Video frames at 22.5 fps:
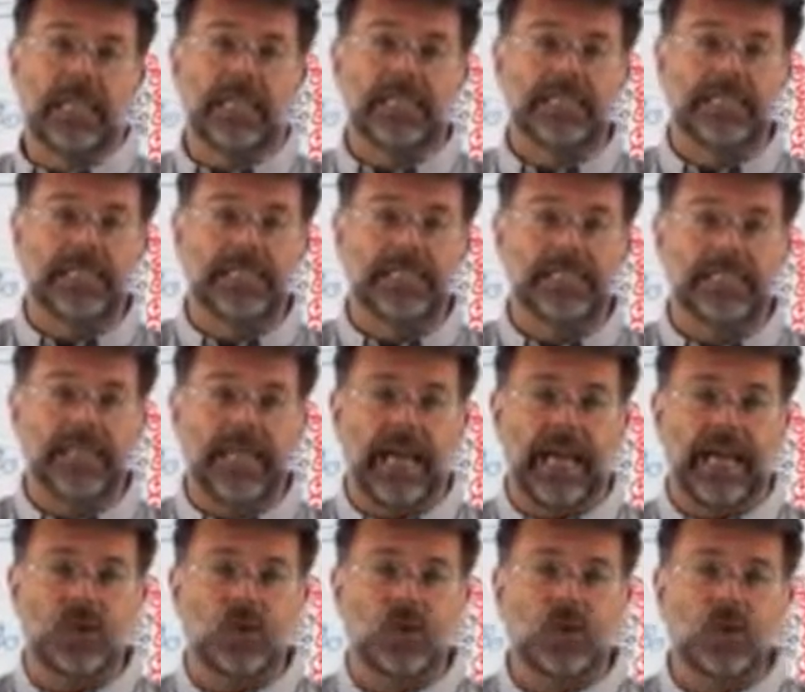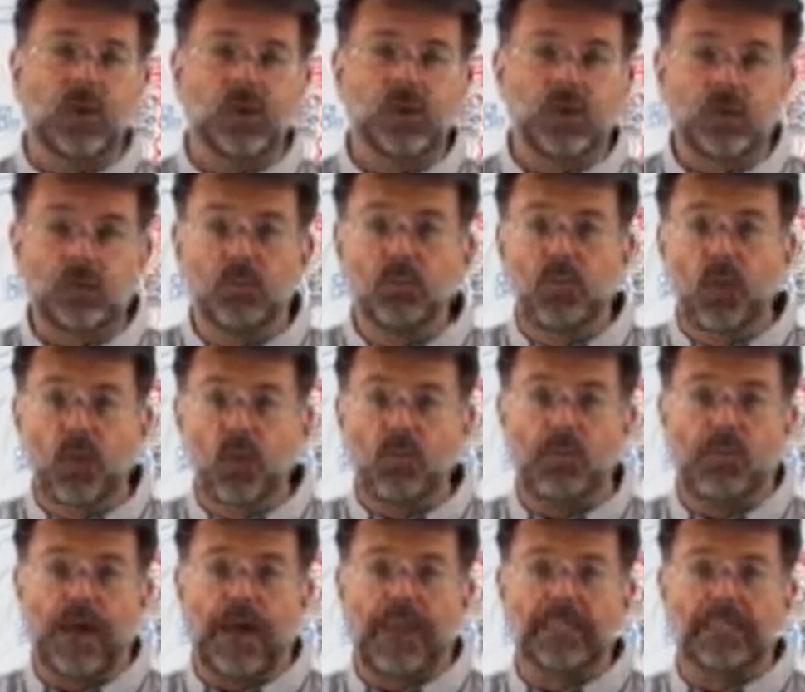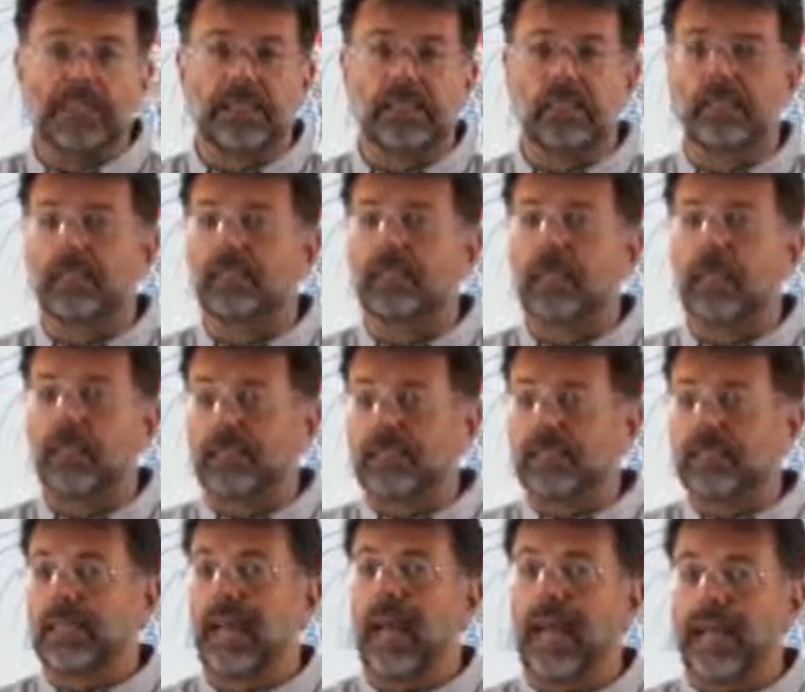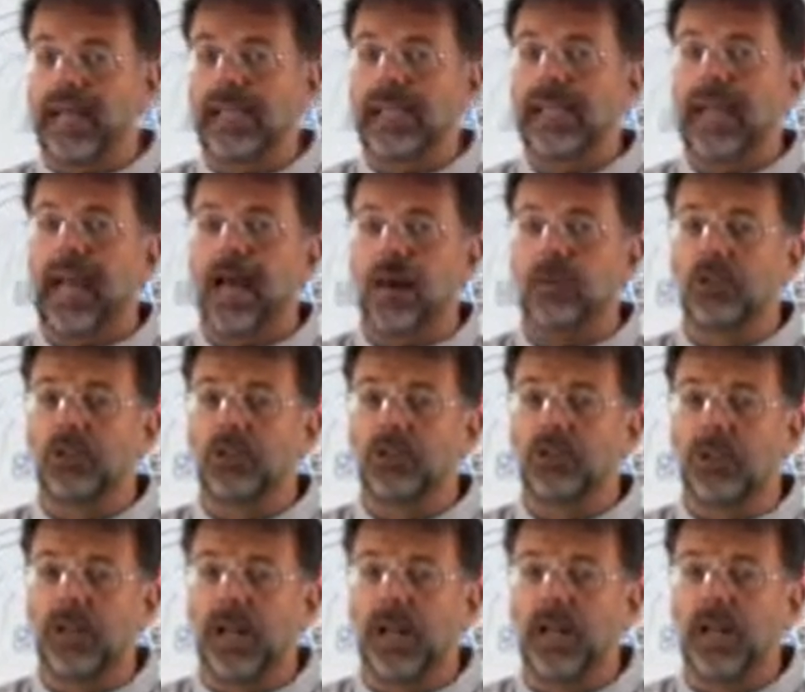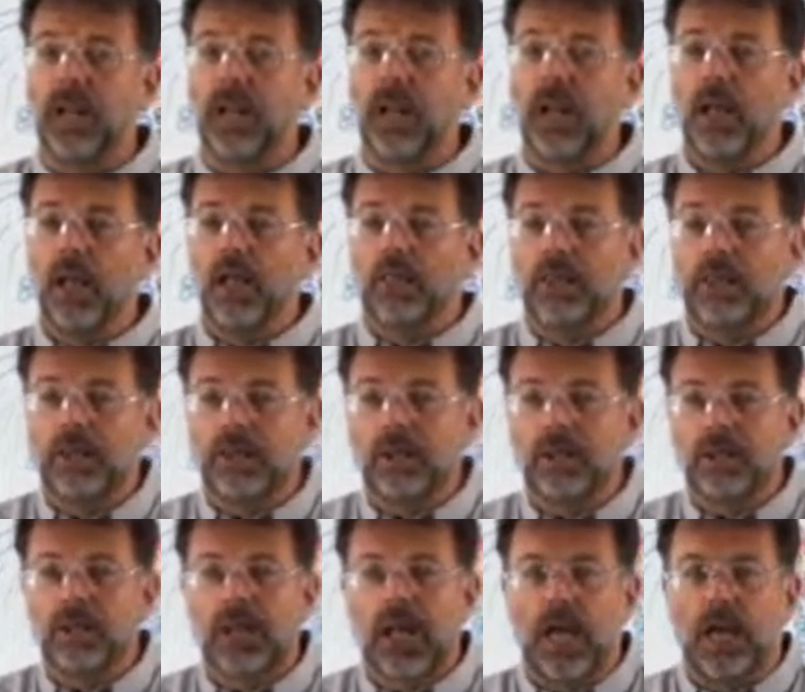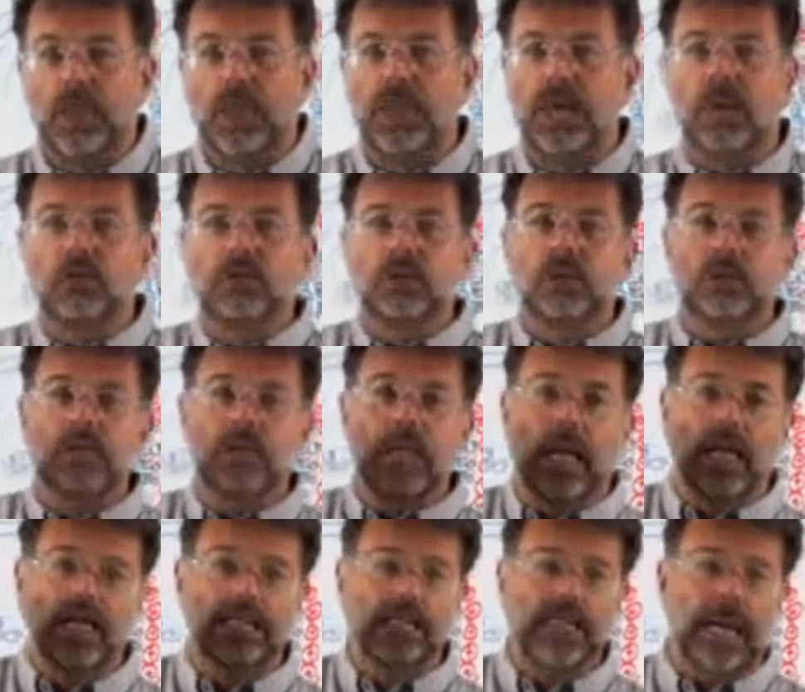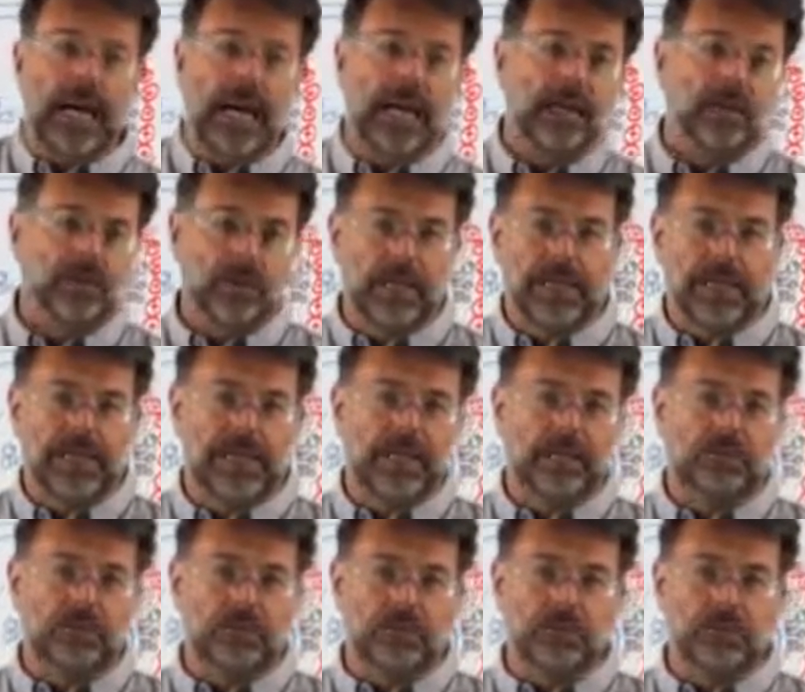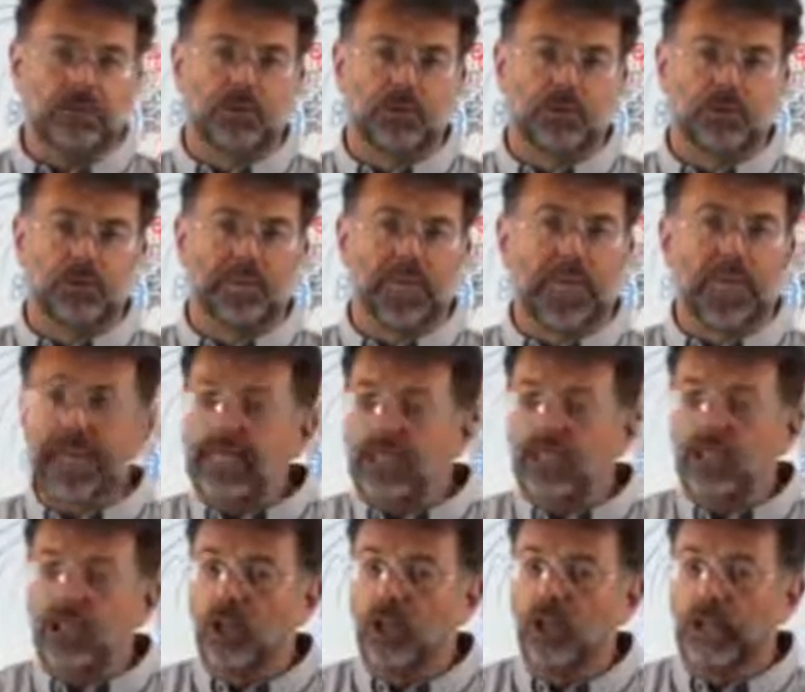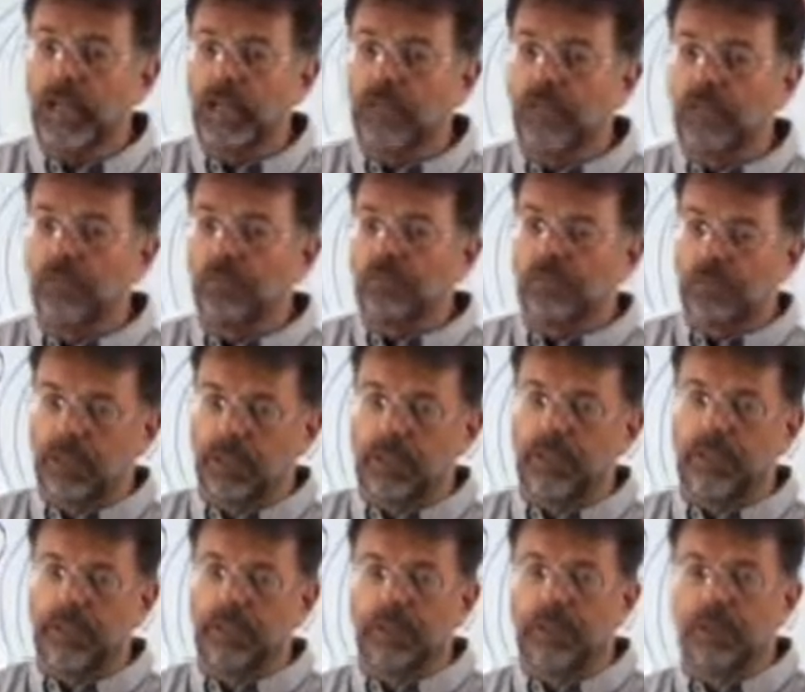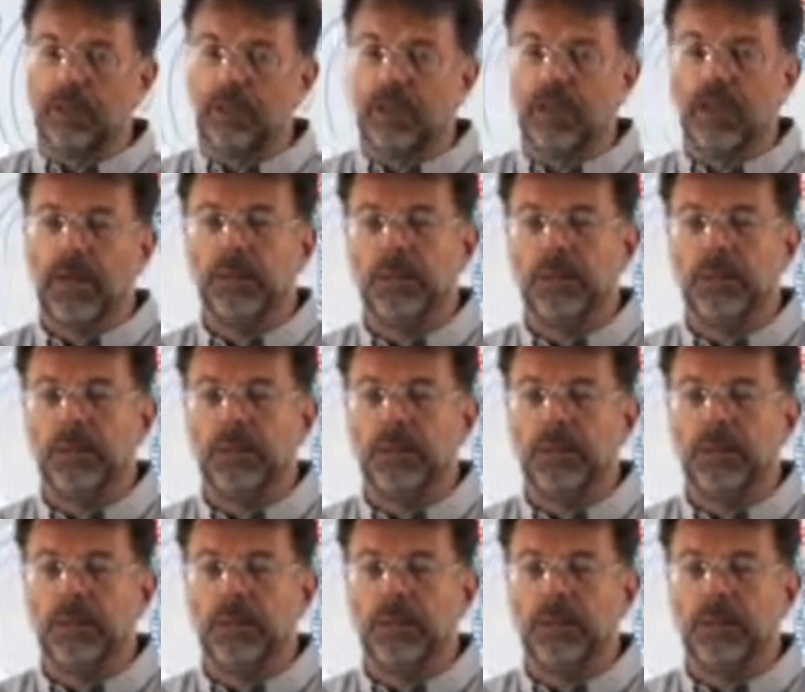like this, and all small practices are starting now as well because their results are greatly improved. Now let's look at the principle.